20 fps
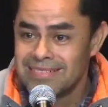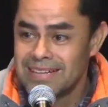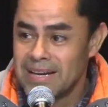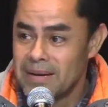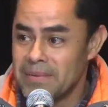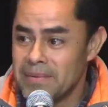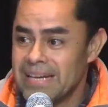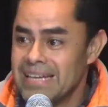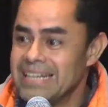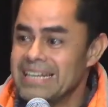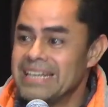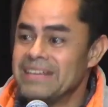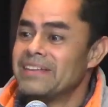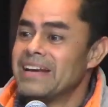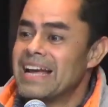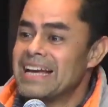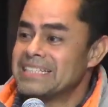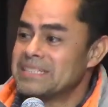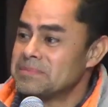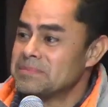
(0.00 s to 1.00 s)
I mean, he didn't even
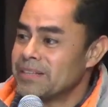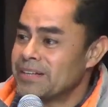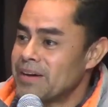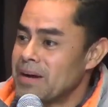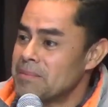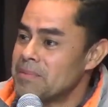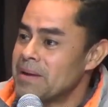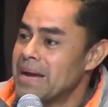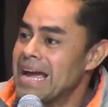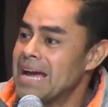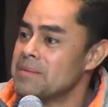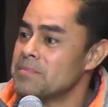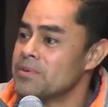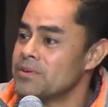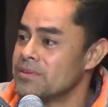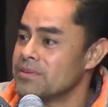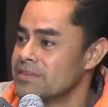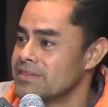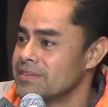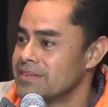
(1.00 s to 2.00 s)
ask them to grab a
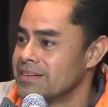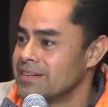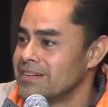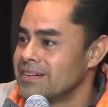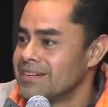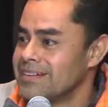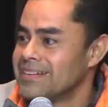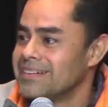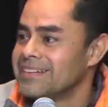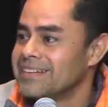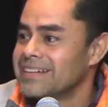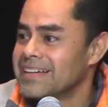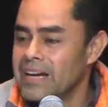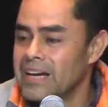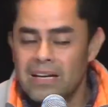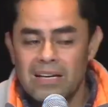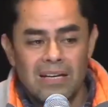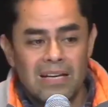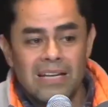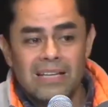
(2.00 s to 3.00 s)
hammer.
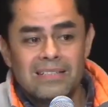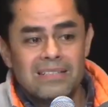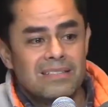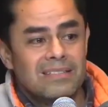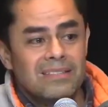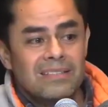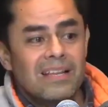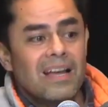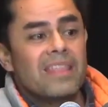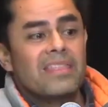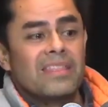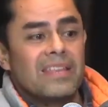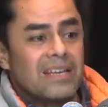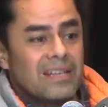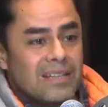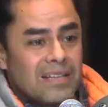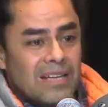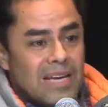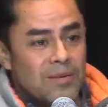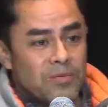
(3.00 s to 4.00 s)
Okay, it's
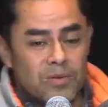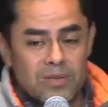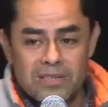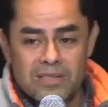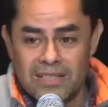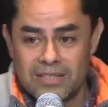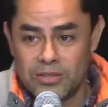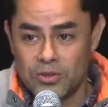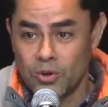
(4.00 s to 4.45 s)
nothing. It was a